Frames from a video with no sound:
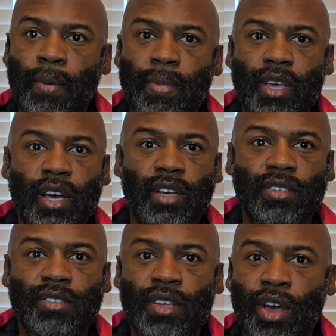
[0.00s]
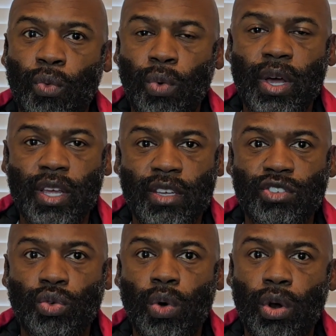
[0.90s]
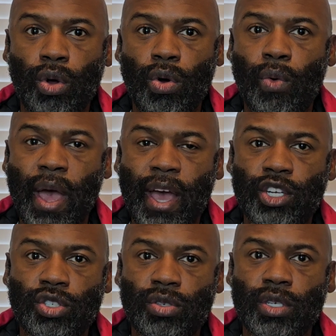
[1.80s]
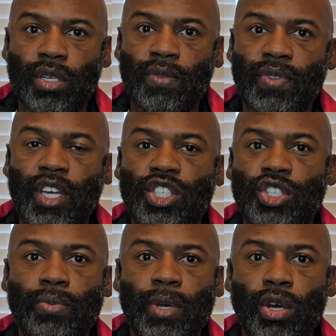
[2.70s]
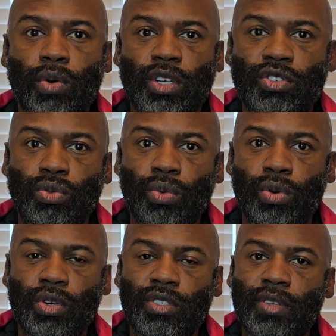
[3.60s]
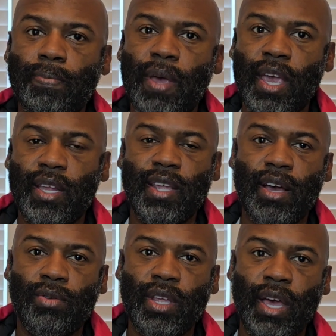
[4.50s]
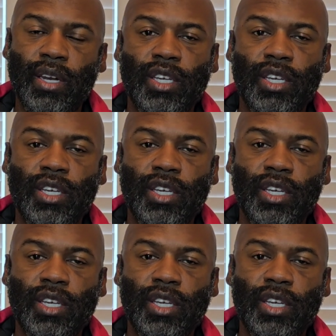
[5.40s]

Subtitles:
because what is quote unquote extra, it should be going towards paying down debt.